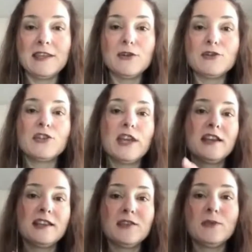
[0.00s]

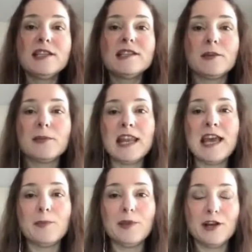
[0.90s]
sharing that wisdom and
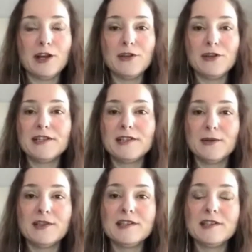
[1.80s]
helping others.
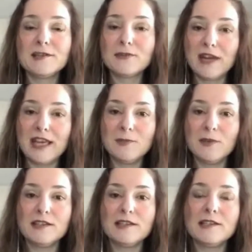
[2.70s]
So this is great,
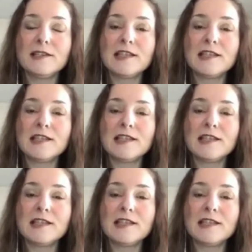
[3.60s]
because this is